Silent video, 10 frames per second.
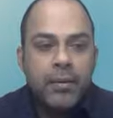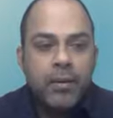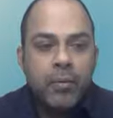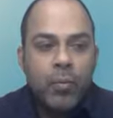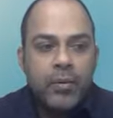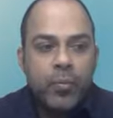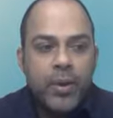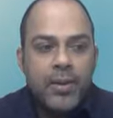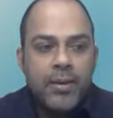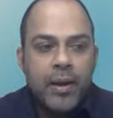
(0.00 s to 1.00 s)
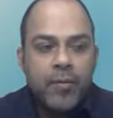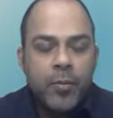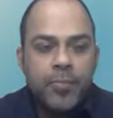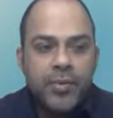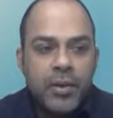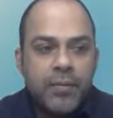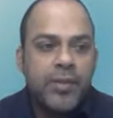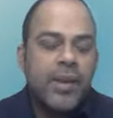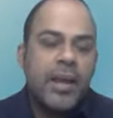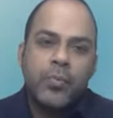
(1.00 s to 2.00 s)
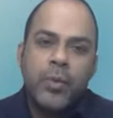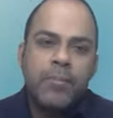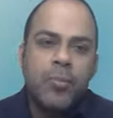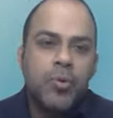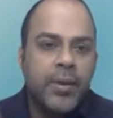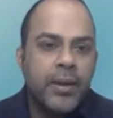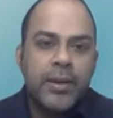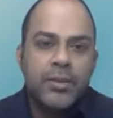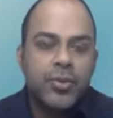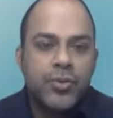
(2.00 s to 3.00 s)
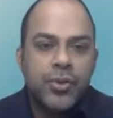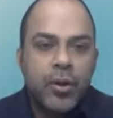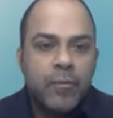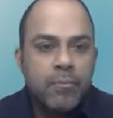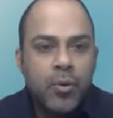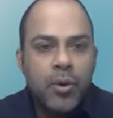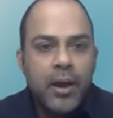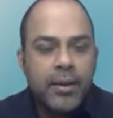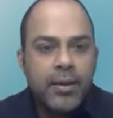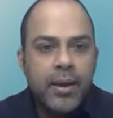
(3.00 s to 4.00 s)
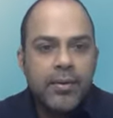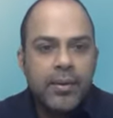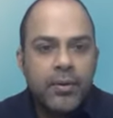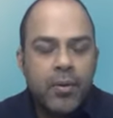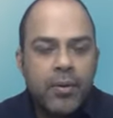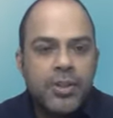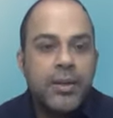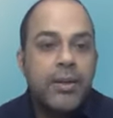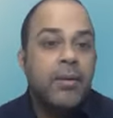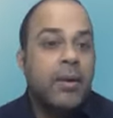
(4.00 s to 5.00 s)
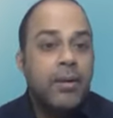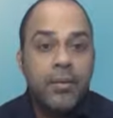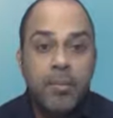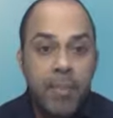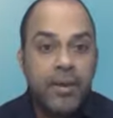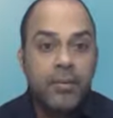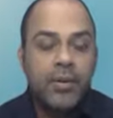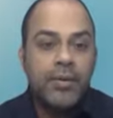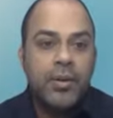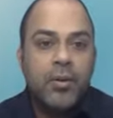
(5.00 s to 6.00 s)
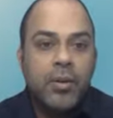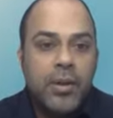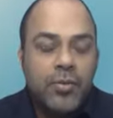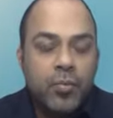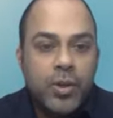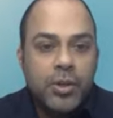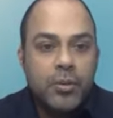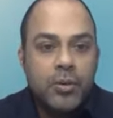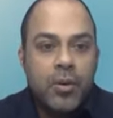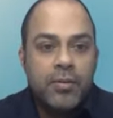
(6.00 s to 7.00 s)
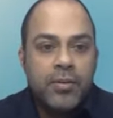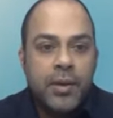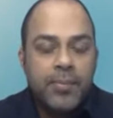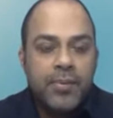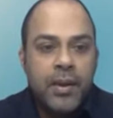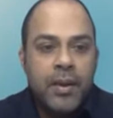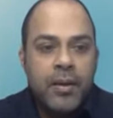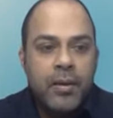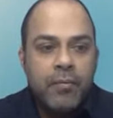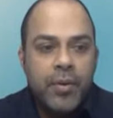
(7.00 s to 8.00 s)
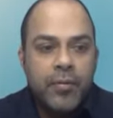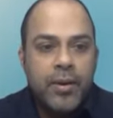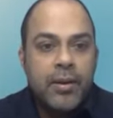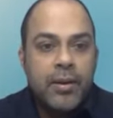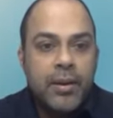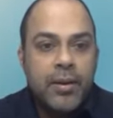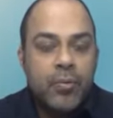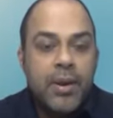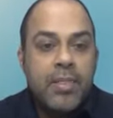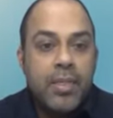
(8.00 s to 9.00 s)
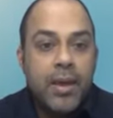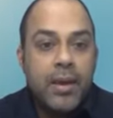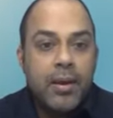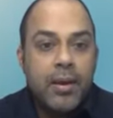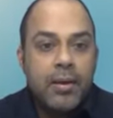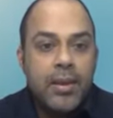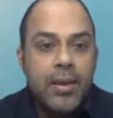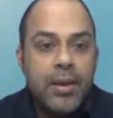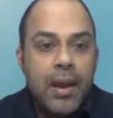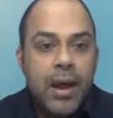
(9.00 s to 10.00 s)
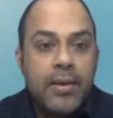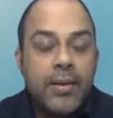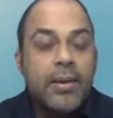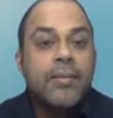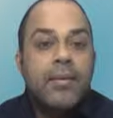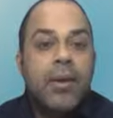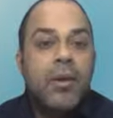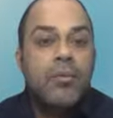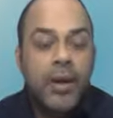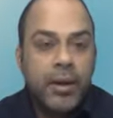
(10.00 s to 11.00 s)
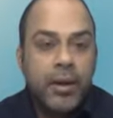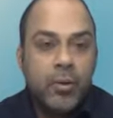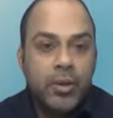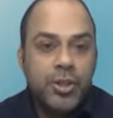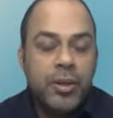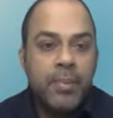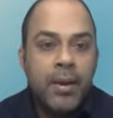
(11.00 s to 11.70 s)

what we have observed is as we are moving into sort of more cutting edge technology, the Metaverse and all of these virtual concepts, we really need to rethink the ideas around data ownership.